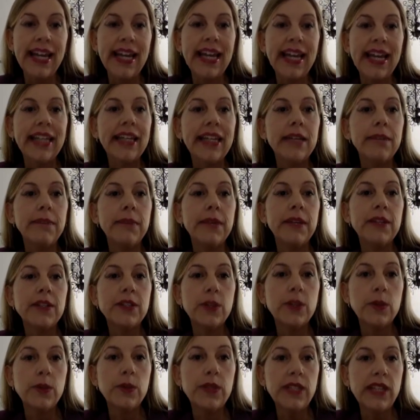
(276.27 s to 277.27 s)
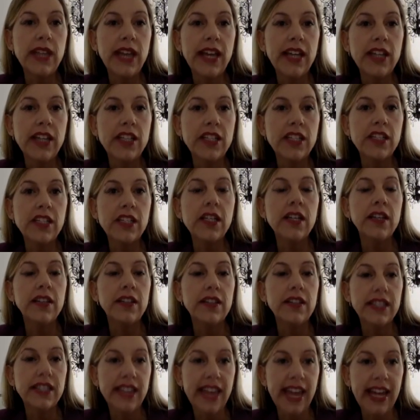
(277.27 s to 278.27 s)
It can be associated,
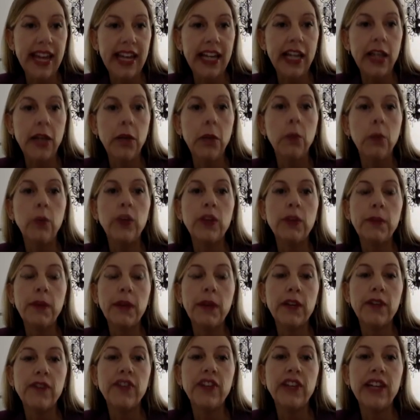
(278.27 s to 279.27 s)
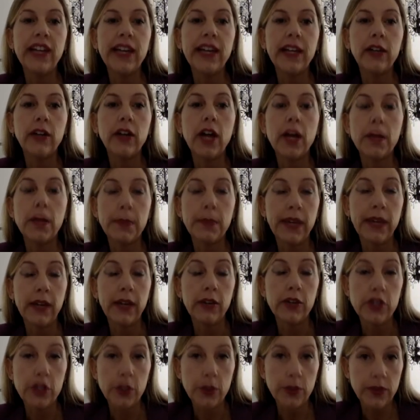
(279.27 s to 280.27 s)
the scaling, with perifollicular
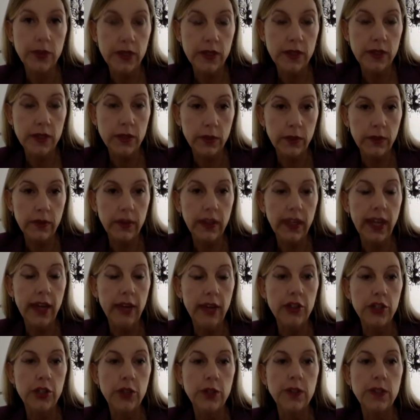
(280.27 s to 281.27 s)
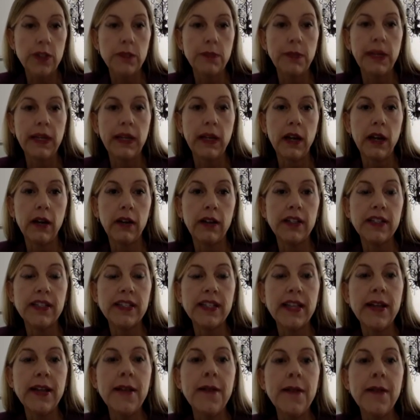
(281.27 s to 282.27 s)
hyperkeratosis or keratosis
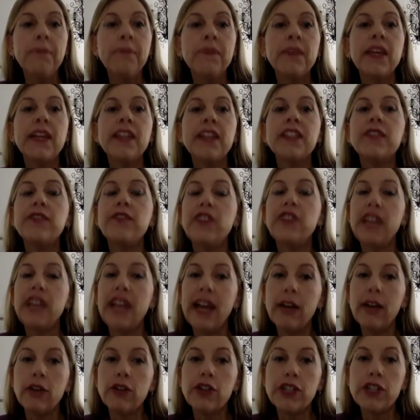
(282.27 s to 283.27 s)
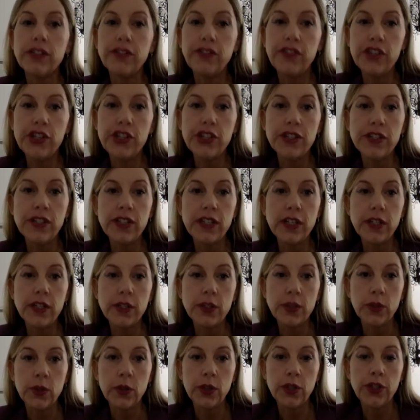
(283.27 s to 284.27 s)
pilaris. It's a filaggrin deficiency
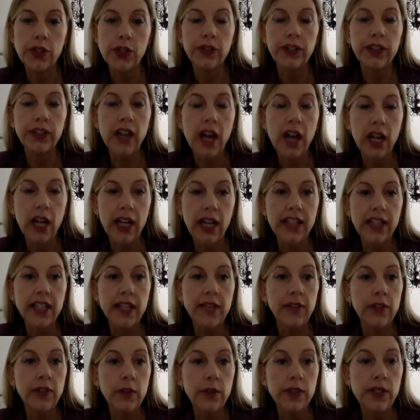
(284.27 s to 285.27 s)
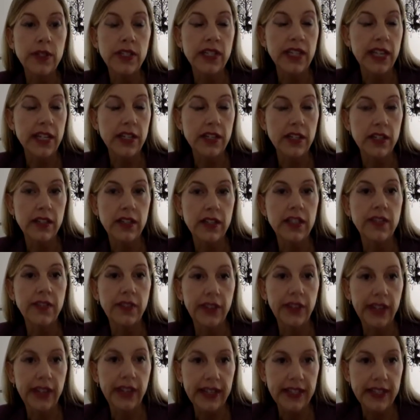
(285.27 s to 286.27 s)
disorder, and colleagues have elucidated this
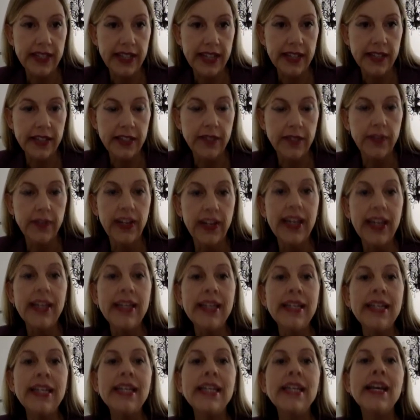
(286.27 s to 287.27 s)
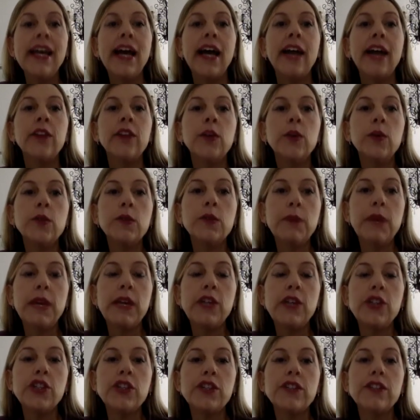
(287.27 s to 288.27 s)
very extensively. And those
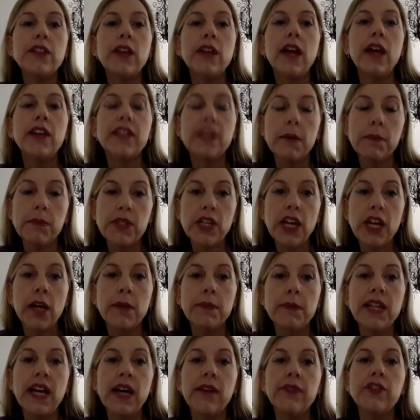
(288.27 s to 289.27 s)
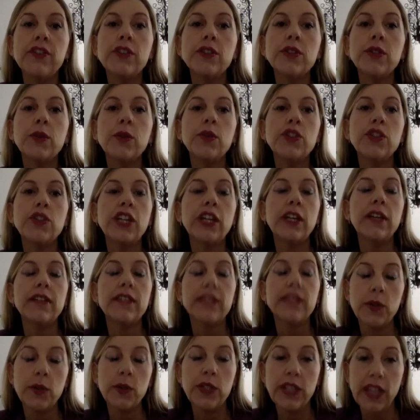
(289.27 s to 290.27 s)
patients sometimes have an
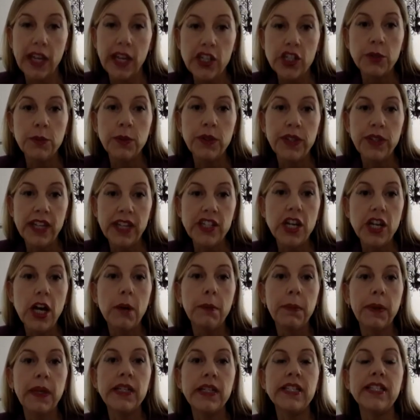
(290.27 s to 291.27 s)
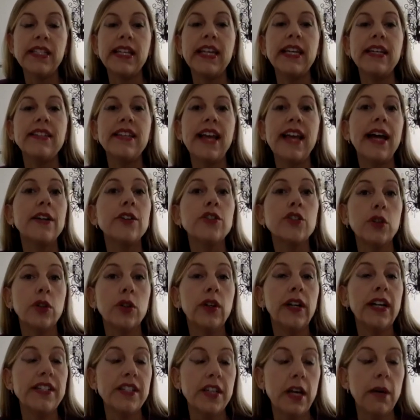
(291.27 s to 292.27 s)
association with atopic disease and
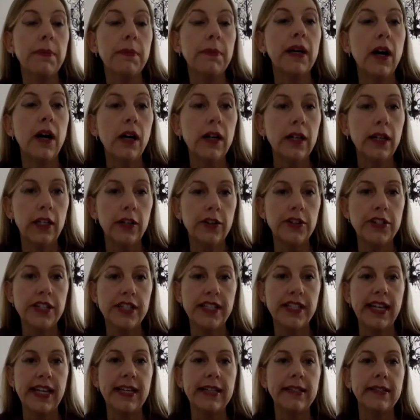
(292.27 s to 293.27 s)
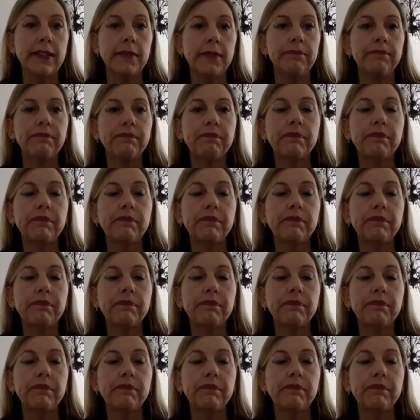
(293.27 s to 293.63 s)
or atopic ocular disease.